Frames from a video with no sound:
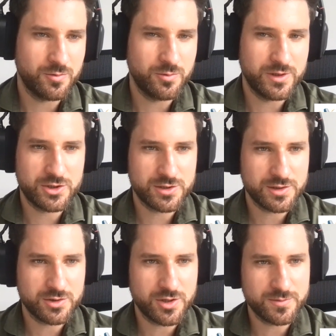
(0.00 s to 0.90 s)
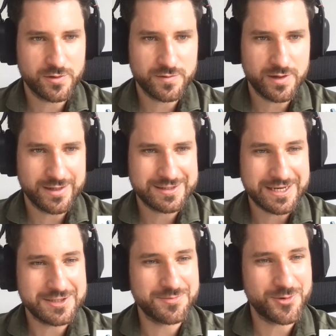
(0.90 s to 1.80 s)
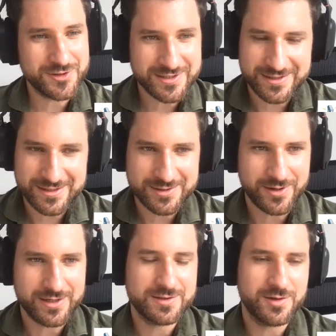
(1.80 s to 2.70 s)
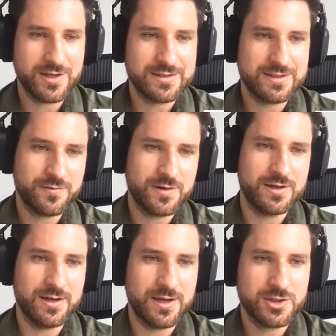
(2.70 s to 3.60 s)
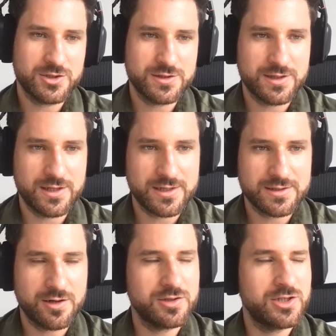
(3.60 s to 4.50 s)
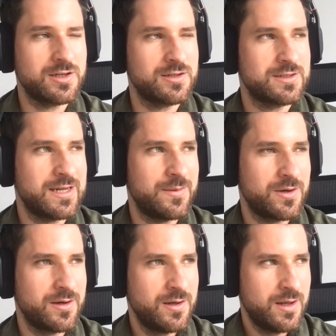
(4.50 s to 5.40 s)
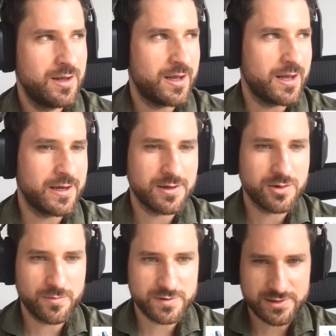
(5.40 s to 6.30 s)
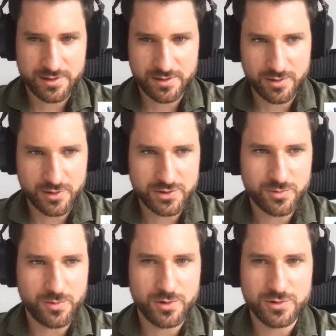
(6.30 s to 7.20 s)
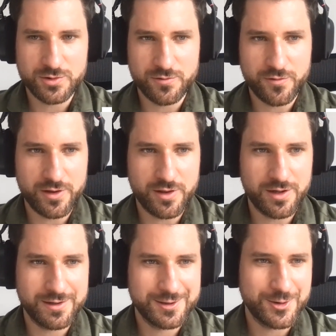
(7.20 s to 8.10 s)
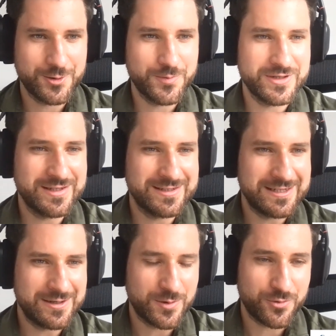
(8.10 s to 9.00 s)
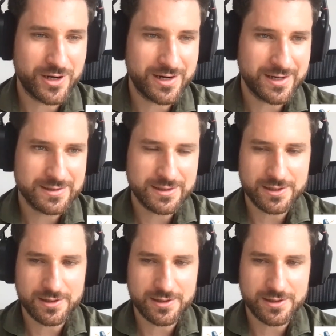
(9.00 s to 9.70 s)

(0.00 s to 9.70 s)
regions in terms of like sales processes, right? So that's definitely like just the next logical step. And obviously, also we want to further, build the team and product.